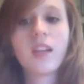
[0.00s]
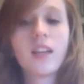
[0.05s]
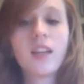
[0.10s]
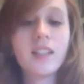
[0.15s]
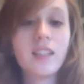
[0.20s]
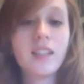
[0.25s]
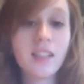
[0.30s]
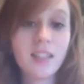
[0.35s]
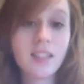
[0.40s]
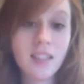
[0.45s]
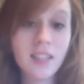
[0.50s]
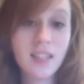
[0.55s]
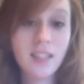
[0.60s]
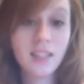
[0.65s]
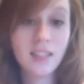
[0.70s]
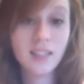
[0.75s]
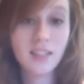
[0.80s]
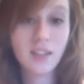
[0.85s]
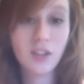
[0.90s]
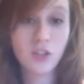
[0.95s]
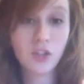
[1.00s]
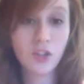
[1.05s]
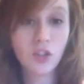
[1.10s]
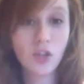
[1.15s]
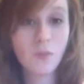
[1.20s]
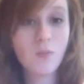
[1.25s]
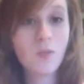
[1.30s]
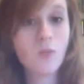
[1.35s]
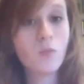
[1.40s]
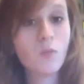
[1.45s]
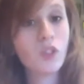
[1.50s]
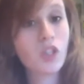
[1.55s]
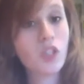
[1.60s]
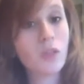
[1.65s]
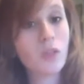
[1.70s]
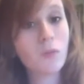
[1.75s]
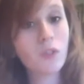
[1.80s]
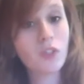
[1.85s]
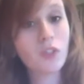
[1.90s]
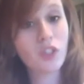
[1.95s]
Next thing is determine which
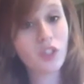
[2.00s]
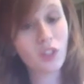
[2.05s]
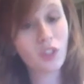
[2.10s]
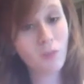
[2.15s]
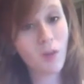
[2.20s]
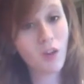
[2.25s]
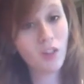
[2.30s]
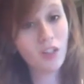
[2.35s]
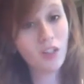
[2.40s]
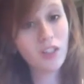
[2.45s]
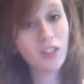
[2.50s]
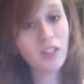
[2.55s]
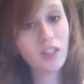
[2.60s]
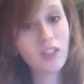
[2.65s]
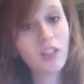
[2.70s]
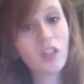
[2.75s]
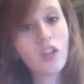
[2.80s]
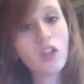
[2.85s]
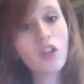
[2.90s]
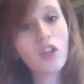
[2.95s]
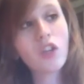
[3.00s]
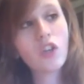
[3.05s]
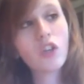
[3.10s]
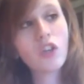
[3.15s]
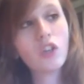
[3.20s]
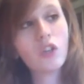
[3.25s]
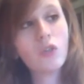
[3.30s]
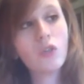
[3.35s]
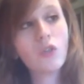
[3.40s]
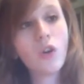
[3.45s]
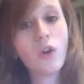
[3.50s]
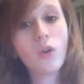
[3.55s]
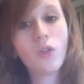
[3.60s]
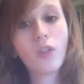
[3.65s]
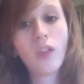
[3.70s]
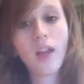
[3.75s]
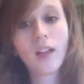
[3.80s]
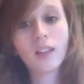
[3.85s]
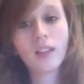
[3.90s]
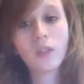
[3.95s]
number is the smallest. You know
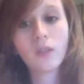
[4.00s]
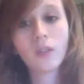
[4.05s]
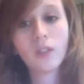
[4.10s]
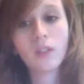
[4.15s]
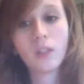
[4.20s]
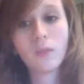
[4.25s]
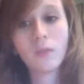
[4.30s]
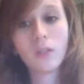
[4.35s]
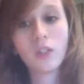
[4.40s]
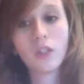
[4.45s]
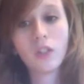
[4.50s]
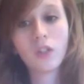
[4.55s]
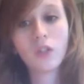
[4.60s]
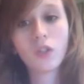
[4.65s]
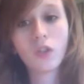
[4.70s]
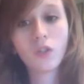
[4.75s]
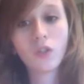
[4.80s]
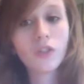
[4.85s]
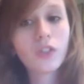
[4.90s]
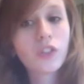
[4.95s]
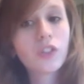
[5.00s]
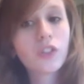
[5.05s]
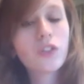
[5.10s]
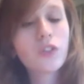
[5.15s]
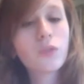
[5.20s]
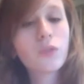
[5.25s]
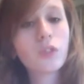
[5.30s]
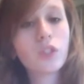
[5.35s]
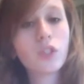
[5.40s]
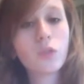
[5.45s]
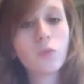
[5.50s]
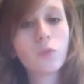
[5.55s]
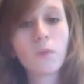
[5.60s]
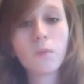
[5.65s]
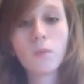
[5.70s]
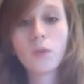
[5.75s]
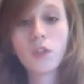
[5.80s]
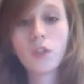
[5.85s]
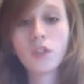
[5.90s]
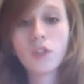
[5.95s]
that's going to be sulfur's, which is
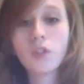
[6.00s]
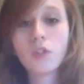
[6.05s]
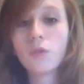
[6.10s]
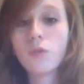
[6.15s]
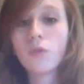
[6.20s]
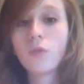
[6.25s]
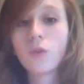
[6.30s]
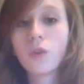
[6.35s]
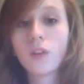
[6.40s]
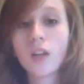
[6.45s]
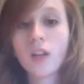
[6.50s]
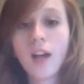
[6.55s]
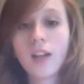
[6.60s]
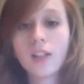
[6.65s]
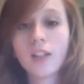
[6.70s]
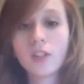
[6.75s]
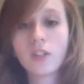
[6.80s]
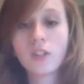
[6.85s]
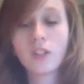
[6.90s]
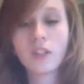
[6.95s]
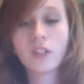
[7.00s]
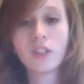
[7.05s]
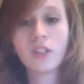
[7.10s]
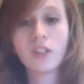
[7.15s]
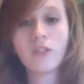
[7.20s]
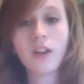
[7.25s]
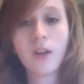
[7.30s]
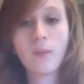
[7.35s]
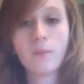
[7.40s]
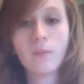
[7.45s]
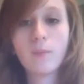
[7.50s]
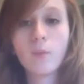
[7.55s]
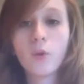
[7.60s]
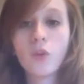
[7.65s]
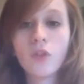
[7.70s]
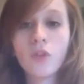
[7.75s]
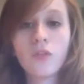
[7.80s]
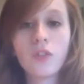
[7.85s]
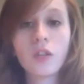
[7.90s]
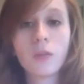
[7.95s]
1.249, so you're going to divide
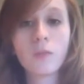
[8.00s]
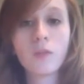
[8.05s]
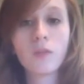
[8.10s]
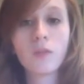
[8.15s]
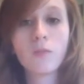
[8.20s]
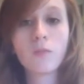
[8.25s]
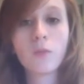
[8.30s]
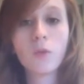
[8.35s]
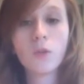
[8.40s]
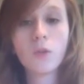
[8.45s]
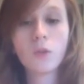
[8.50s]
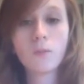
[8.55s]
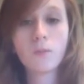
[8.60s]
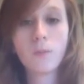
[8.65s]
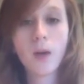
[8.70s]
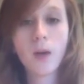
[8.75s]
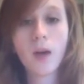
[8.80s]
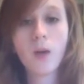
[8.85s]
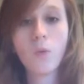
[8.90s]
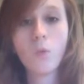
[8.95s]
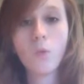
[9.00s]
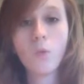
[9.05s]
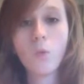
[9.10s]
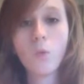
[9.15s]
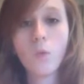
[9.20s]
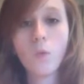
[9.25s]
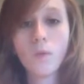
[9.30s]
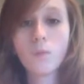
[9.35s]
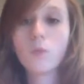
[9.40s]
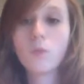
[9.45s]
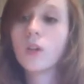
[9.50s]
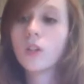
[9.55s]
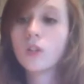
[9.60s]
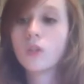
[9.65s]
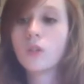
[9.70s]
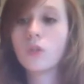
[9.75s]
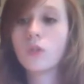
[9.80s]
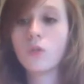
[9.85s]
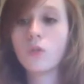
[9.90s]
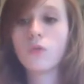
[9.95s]
both of the number of moles by
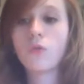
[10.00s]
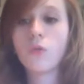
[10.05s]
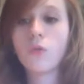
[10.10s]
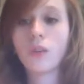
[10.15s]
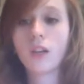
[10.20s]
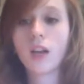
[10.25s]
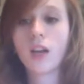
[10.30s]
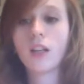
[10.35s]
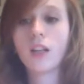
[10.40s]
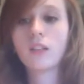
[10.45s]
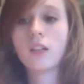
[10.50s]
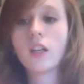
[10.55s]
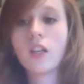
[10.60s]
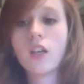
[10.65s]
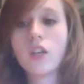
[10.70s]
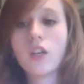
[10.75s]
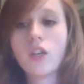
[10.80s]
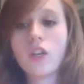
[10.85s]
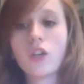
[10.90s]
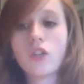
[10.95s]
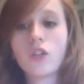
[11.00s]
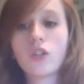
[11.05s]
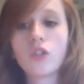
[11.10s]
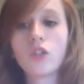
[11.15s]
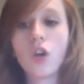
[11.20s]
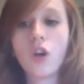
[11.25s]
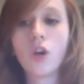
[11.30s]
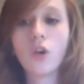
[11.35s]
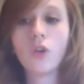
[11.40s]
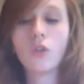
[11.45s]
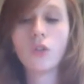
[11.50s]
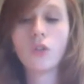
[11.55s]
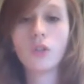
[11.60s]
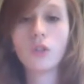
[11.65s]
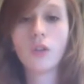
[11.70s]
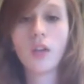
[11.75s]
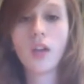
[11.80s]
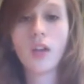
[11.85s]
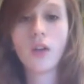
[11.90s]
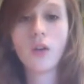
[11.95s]
1.249. So
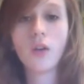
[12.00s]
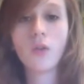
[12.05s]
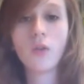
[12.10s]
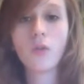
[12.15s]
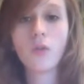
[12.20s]
you get,